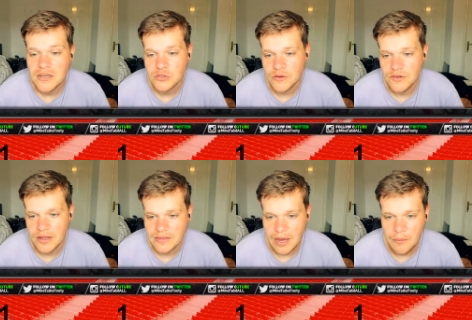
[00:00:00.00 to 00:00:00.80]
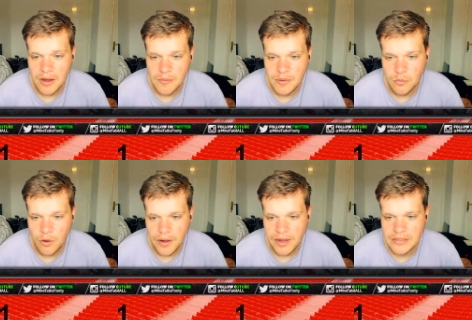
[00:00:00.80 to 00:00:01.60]
So I feel like that might have been
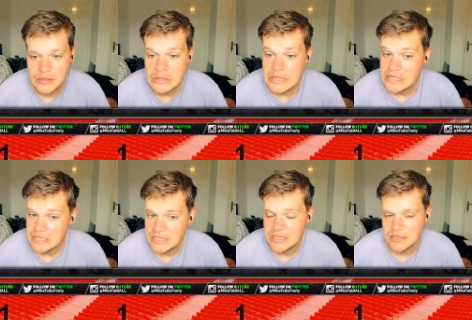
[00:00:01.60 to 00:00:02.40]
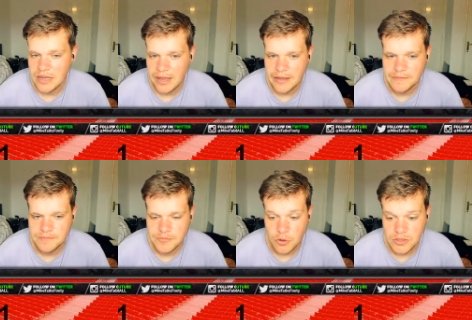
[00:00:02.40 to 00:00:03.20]
why I didn't get in
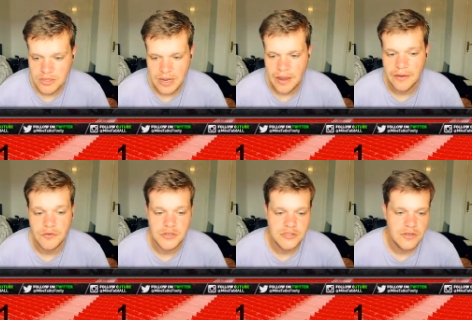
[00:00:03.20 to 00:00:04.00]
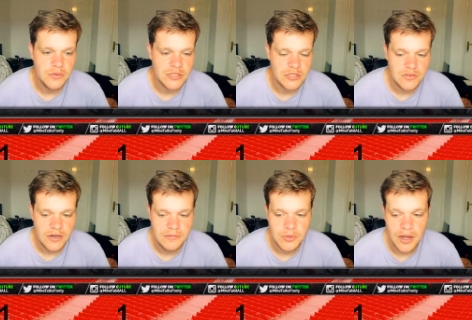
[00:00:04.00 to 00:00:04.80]
or didn't get another interview, which is
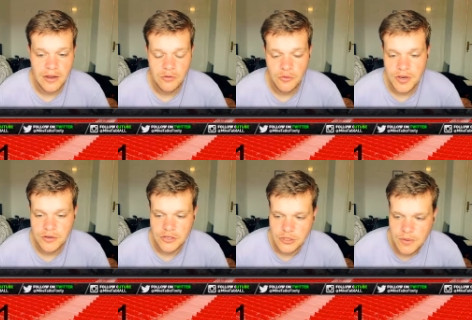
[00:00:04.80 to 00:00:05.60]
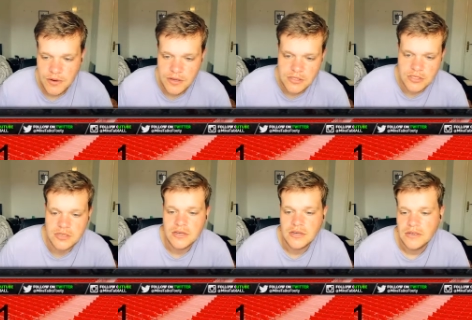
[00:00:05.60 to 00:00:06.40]
fine. But I had a really good experience,
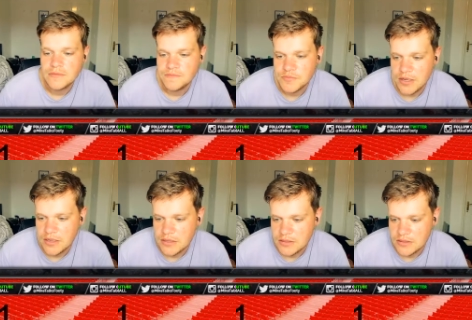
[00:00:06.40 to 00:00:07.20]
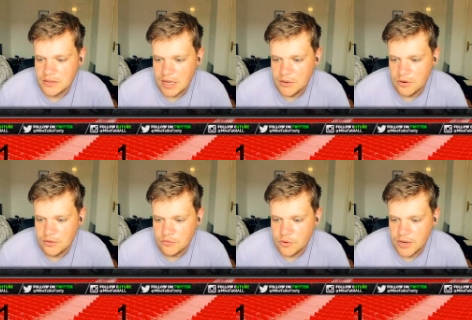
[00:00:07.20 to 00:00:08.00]
and they
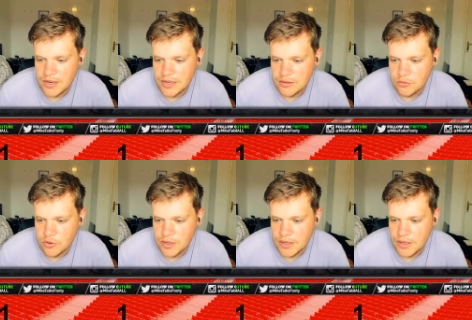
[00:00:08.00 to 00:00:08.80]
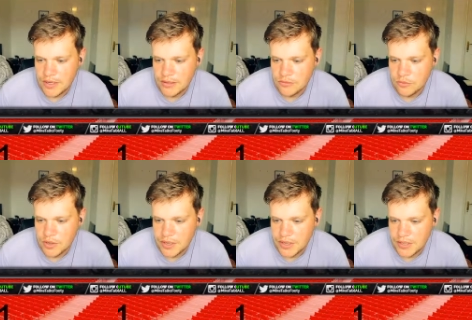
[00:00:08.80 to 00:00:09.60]
were really, really,
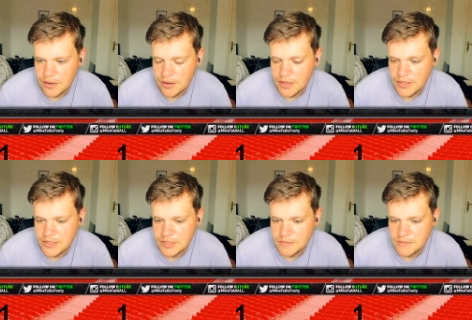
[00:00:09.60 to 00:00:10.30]
really kind.